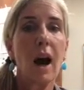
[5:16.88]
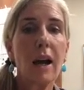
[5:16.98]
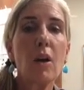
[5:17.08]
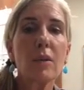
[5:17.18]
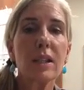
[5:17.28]

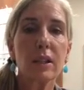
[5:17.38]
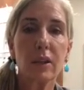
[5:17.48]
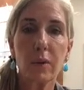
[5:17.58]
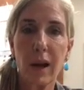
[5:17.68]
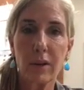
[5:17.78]
I always
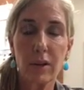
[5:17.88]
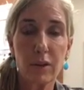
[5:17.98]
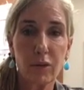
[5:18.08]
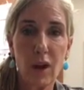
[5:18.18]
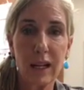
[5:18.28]
stuck around on
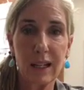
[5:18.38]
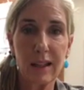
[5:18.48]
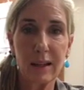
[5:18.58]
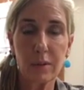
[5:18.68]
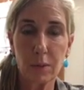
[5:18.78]
the Friday
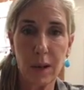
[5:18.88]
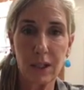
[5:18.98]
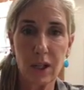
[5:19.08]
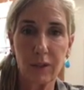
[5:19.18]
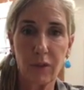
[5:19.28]
that it was
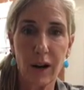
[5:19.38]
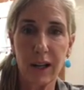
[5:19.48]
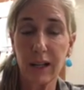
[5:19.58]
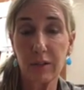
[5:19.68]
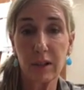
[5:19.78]
Paycheck
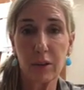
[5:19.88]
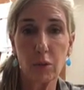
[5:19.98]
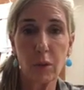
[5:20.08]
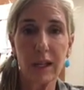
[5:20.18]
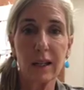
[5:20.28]
Friday every
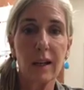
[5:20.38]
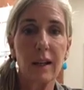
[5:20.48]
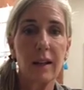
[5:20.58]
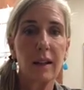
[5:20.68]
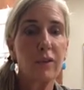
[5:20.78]
other week.
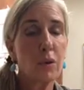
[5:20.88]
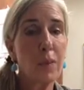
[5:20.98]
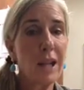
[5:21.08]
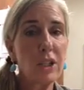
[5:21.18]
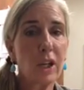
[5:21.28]
If your
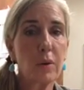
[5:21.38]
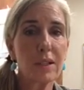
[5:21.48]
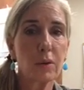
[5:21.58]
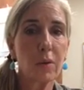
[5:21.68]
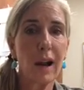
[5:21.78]
paycheck
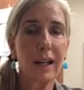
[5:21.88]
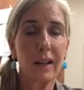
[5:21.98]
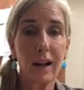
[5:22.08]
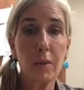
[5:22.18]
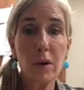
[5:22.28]
wasn't
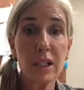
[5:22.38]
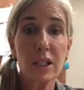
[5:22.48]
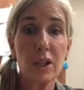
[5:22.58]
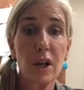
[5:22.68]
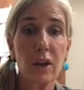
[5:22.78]
right, I
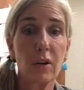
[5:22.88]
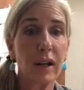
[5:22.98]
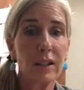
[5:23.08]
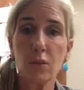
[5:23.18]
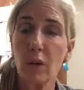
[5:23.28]
wanted to know.
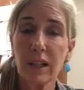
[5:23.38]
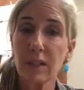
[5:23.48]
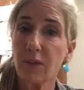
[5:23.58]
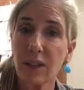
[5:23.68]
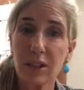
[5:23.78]
I didn't want
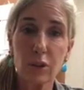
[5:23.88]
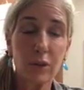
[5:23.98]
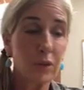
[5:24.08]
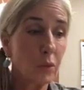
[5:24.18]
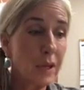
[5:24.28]
it to fester
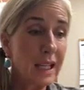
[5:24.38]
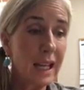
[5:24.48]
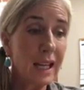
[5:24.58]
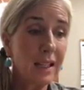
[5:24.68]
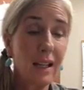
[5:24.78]
over the
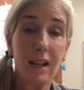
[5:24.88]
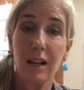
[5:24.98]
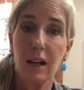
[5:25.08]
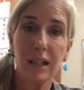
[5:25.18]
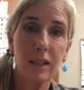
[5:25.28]
weekend.
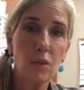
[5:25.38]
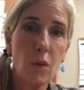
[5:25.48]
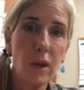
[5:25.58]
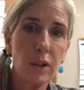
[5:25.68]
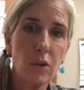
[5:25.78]
I didn't
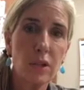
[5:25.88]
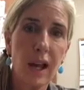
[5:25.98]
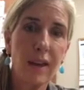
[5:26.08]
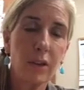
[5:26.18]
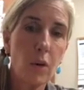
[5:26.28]
want you to
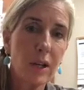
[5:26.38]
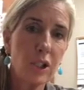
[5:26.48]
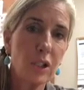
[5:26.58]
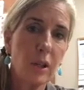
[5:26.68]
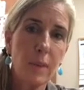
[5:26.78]
have a
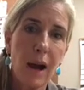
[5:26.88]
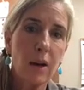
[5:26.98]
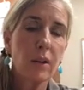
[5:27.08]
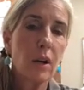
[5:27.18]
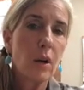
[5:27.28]
question
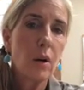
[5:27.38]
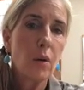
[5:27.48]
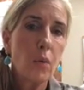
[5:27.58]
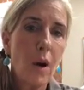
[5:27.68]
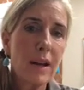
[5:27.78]
about
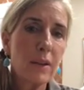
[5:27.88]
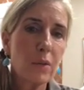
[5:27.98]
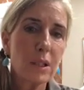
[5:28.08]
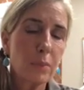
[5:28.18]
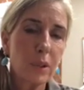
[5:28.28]
why there
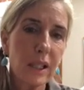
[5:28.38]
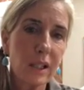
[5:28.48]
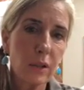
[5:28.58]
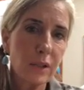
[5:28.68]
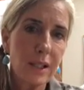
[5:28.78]
was a
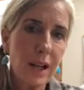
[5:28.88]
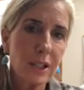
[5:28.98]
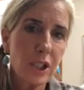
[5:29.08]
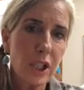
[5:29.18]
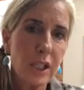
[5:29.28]
particular
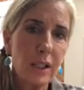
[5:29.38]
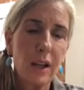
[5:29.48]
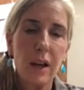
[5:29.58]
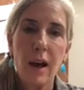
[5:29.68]
deduction